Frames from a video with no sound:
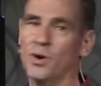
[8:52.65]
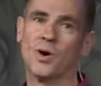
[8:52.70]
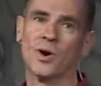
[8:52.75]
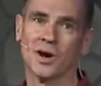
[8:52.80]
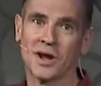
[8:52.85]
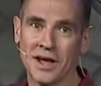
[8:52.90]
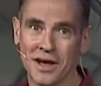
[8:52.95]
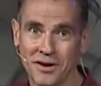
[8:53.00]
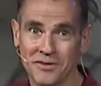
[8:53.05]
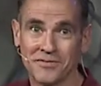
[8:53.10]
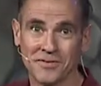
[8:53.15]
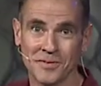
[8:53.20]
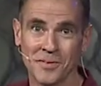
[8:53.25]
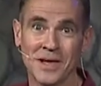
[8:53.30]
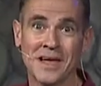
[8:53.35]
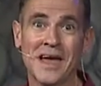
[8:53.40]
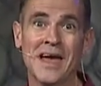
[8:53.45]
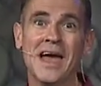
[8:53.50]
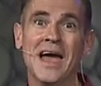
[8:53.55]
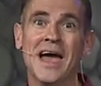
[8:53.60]
to work out for me.
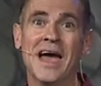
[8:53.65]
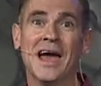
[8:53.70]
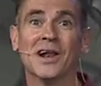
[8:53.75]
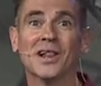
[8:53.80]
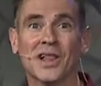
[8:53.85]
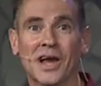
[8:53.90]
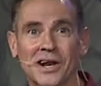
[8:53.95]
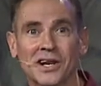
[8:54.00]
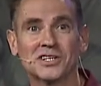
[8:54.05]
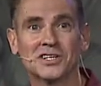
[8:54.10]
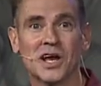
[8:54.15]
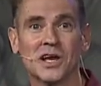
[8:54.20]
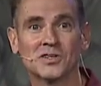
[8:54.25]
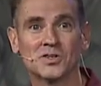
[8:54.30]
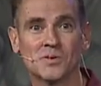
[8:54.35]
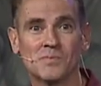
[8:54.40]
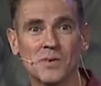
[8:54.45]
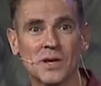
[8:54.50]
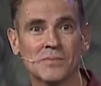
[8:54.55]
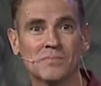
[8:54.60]
And a lot of times
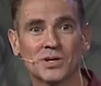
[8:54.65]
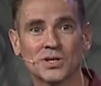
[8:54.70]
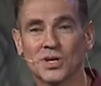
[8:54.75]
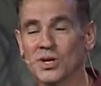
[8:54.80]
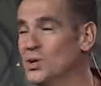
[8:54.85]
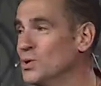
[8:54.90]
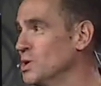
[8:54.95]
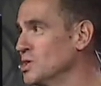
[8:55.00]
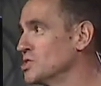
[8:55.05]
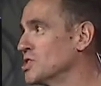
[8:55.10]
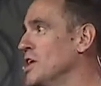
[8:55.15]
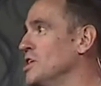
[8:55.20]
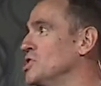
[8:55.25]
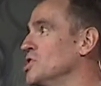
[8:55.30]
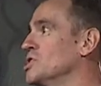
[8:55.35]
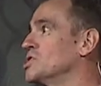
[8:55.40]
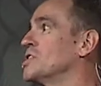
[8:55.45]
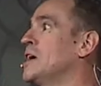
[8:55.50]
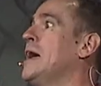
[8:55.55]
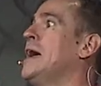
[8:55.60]
what people do is
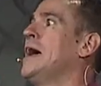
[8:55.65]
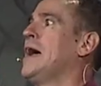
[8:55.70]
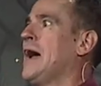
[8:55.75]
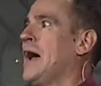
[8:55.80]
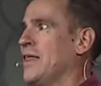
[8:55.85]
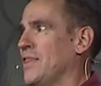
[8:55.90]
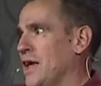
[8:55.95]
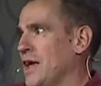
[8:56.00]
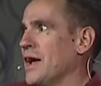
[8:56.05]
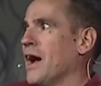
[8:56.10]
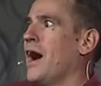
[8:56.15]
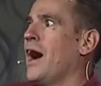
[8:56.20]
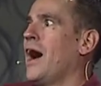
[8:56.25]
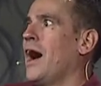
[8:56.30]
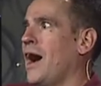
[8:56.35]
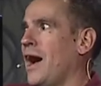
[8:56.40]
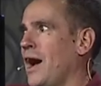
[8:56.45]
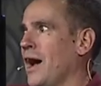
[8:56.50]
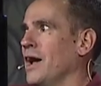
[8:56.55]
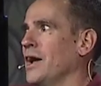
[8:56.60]
they
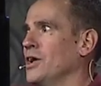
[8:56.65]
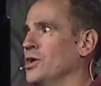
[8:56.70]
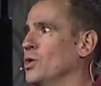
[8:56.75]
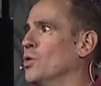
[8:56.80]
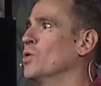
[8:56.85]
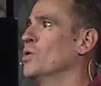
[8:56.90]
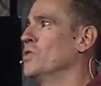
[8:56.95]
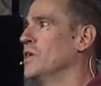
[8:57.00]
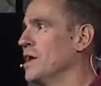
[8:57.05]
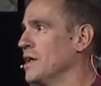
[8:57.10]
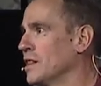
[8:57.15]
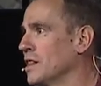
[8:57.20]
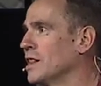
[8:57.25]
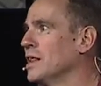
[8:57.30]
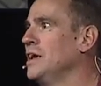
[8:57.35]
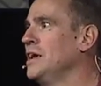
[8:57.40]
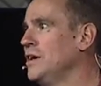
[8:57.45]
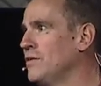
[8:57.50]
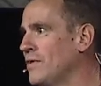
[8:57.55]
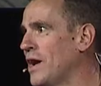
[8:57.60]
hide or they
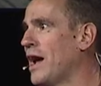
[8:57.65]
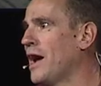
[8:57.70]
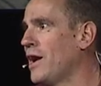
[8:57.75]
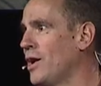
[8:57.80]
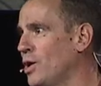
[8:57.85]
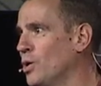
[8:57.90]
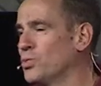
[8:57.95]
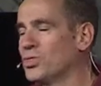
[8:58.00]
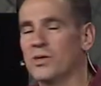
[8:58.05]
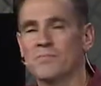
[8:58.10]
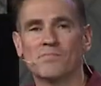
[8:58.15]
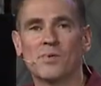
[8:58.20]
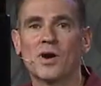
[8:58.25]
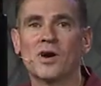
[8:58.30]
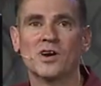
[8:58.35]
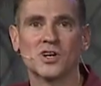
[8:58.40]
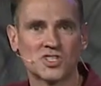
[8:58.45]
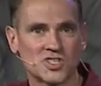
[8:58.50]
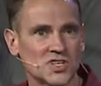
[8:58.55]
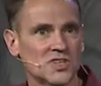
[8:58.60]
leave out the
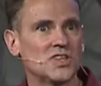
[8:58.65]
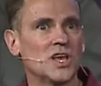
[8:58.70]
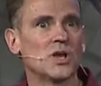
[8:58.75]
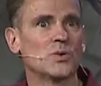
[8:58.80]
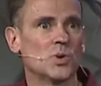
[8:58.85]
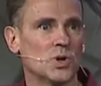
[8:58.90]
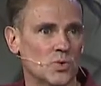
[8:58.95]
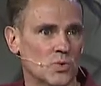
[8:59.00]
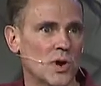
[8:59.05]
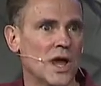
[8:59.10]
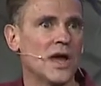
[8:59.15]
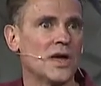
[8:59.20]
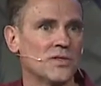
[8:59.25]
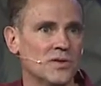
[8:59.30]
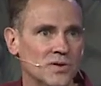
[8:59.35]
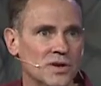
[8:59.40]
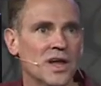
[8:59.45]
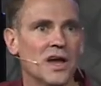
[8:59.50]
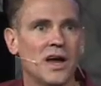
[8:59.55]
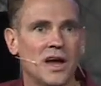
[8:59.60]
parts that they would
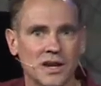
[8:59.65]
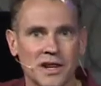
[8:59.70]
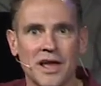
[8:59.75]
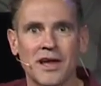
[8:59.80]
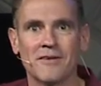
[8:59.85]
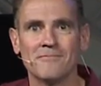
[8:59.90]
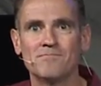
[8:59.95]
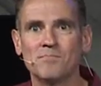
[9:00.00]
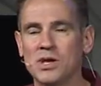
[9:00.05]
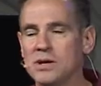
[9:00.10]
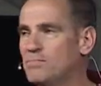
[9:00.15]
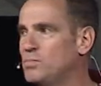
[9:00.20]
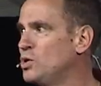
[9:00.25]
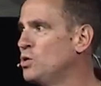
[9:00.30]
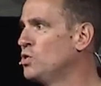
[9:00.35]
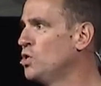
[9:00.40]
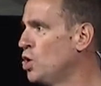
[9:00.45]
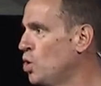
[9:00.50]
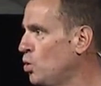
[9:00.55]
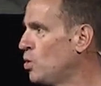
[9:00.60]
rather not have people
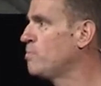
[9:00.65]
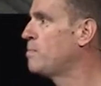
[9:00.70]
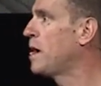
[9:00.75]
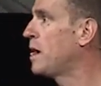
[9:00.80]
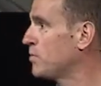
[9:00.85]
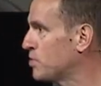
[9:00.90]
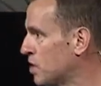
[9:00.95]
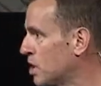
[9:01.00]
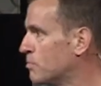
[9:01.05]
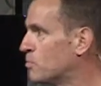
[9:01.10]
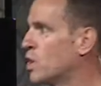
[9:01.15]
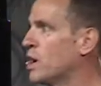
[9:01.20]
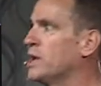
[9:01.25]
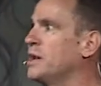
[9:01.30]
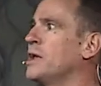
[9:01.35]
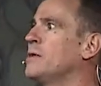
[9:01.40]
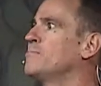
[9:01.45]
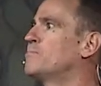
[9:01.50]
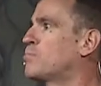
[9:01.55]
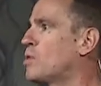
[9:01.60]
know about them, right?
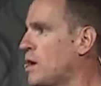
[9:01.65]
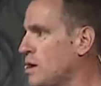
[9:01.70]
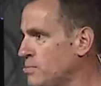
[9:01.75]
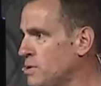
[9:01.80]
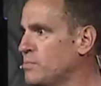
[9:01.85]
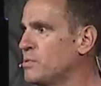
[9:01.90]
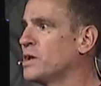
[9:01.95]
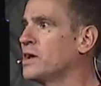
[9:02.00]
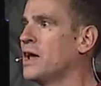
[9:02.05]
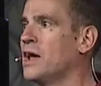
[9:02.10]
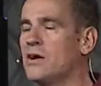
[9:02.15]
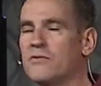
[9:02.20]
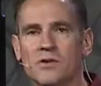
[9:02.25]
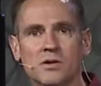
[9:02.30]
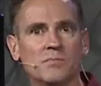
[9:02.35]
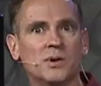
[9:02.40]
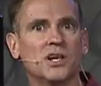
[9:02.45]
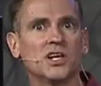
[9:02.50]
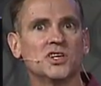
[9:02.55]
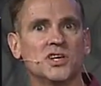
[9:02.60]
And probably
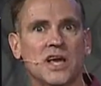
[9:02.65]
everybody